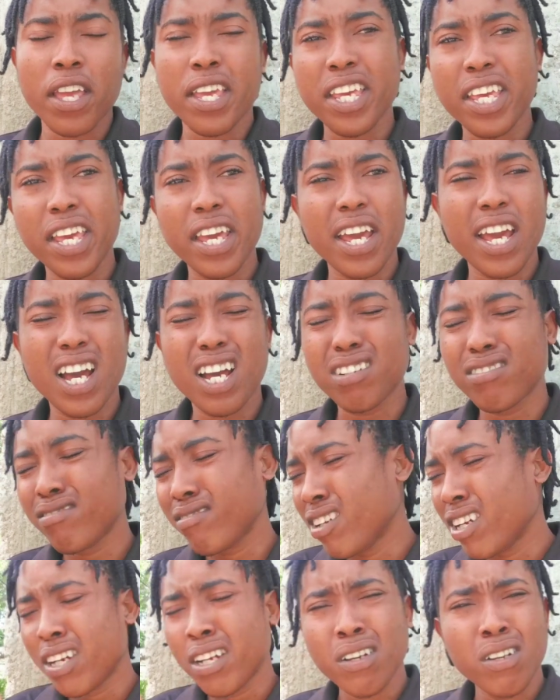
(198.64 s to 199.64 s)
Yeah, and
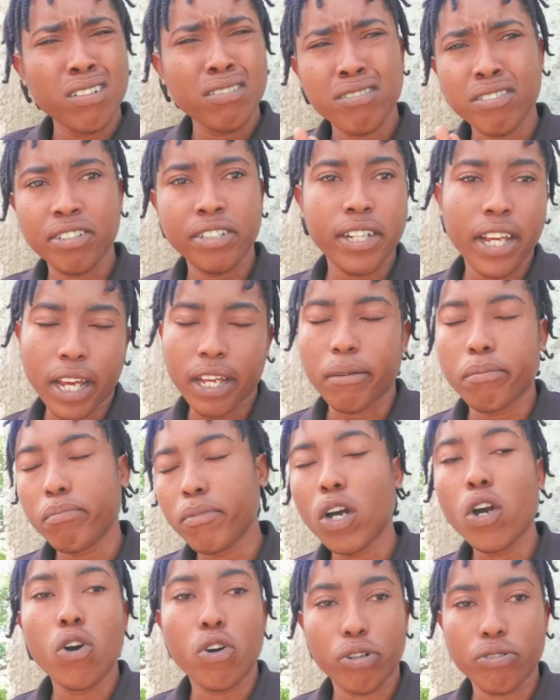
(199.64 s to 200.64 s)
yeah,
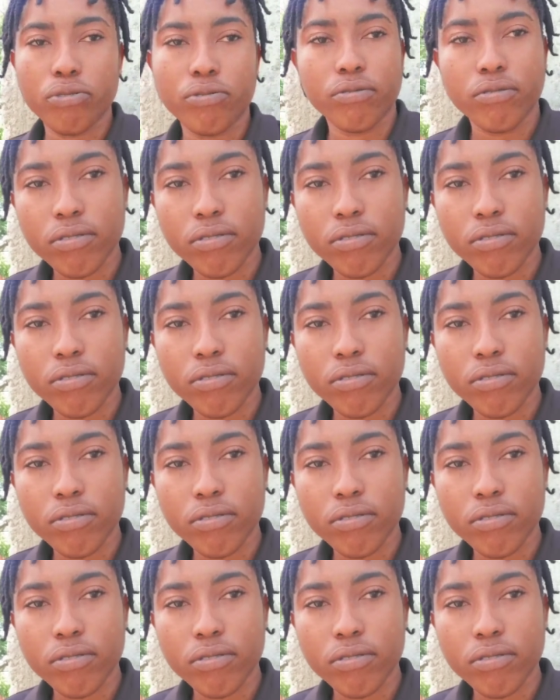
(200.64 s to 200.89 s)
no.